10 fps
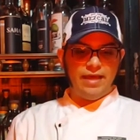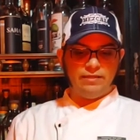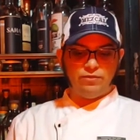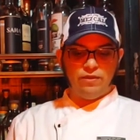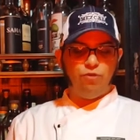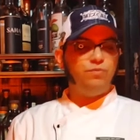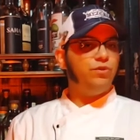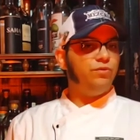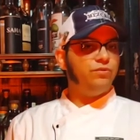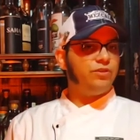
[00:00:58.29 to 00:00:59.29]
So I hope
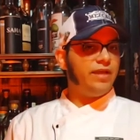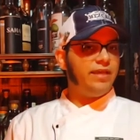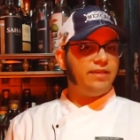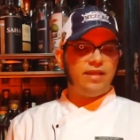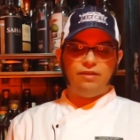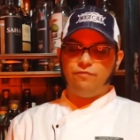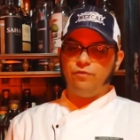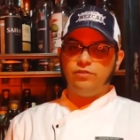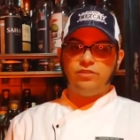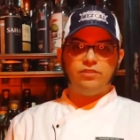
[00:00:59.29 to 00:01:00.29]
you try it, and of
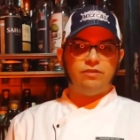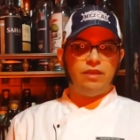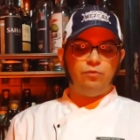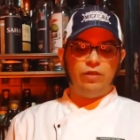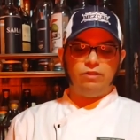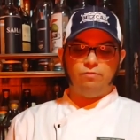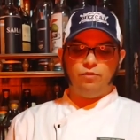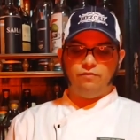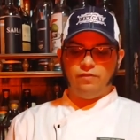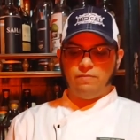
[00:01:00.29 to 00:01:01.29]
course I welcome
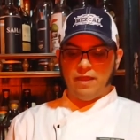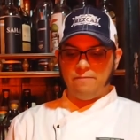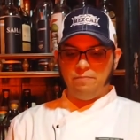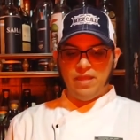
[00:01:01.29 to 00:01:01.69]
your feedback.